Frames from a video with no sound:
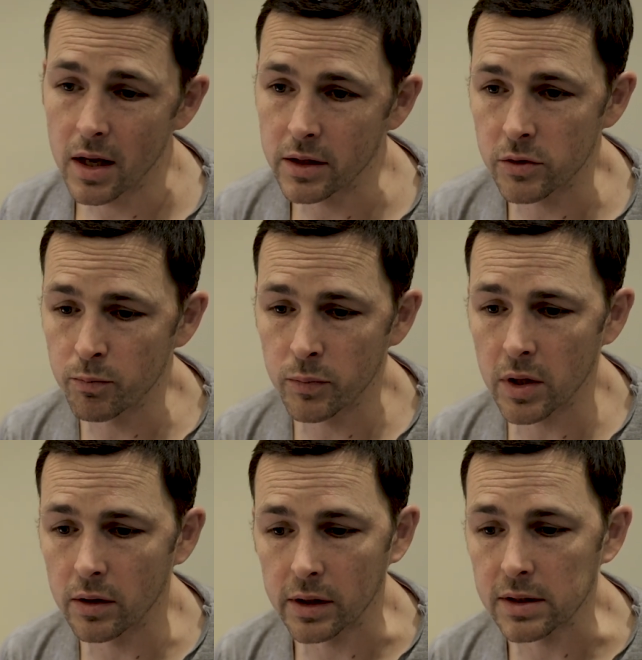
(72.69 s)
It's
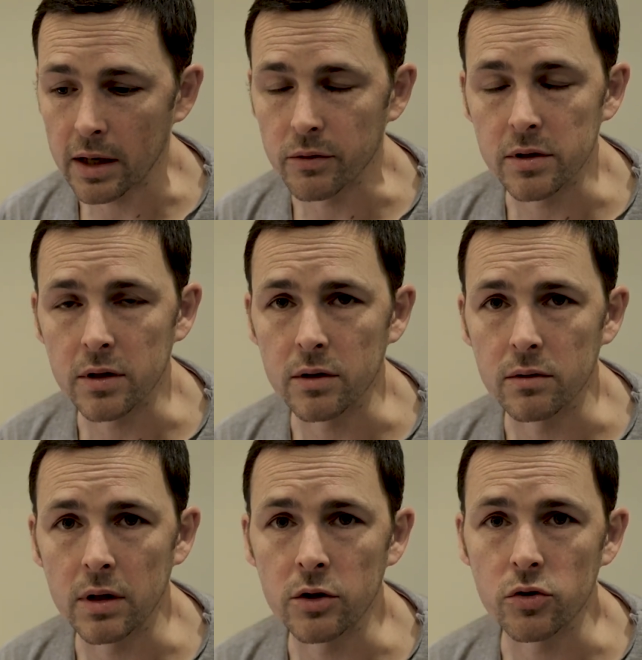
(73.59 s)
purely down
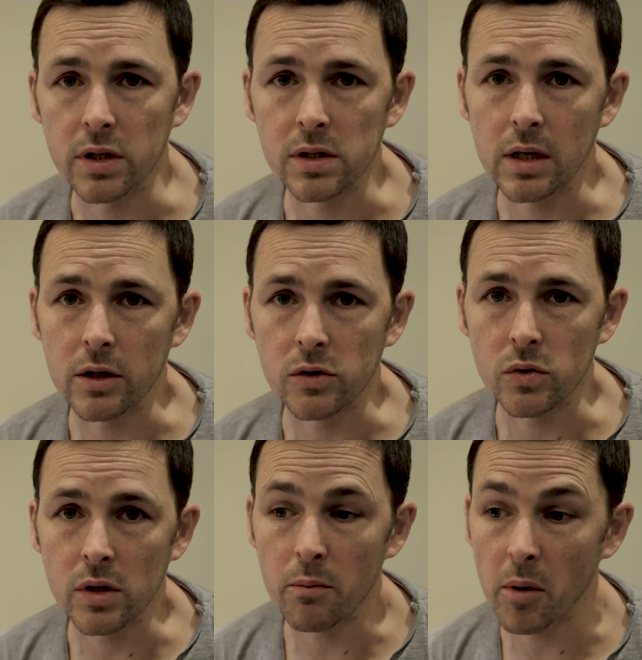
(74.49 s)
to interest in air
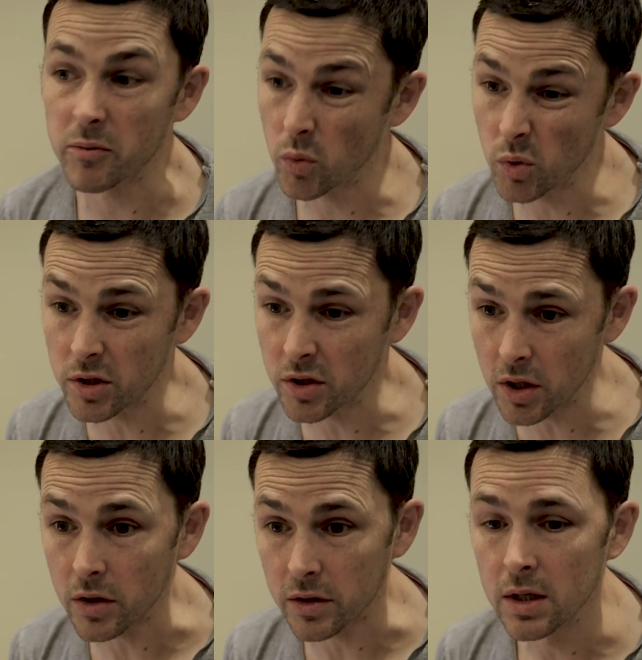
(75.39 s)
source heat pumps, which is
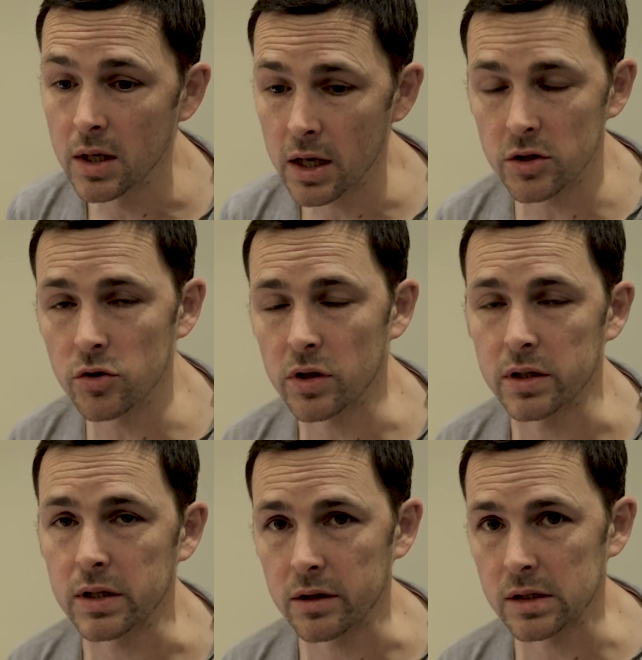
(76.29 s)
good. It's
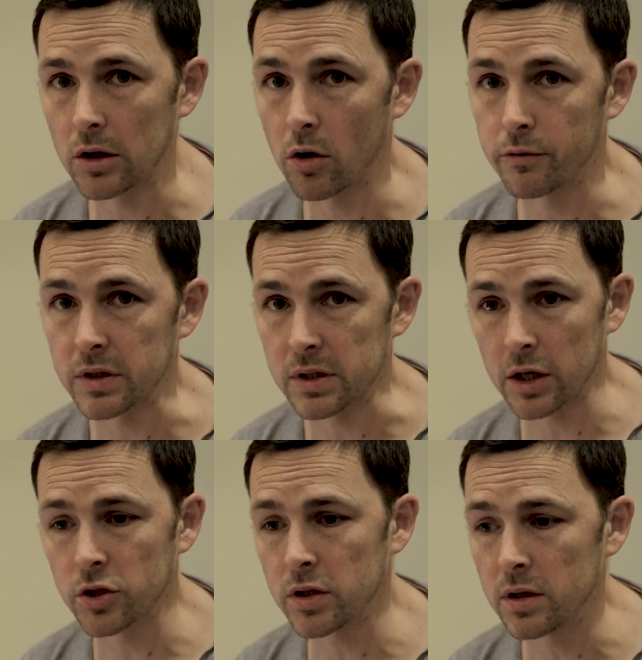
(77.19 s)
interesting. There's a lot of
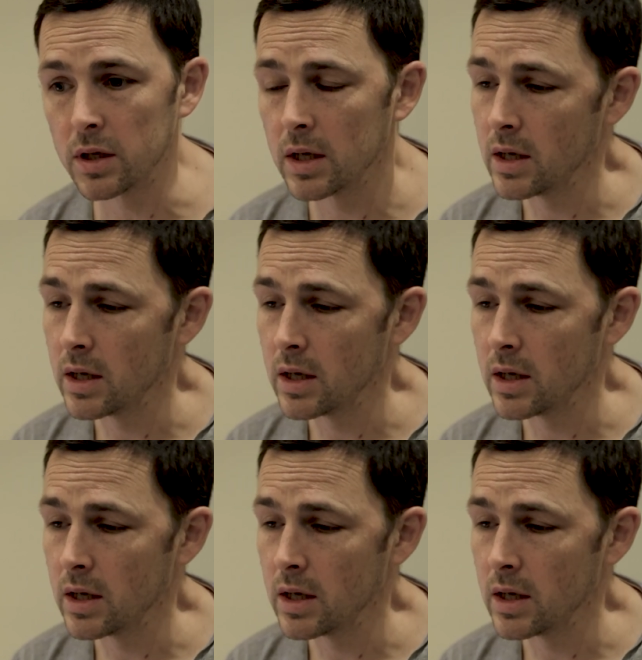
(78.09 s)
discussion.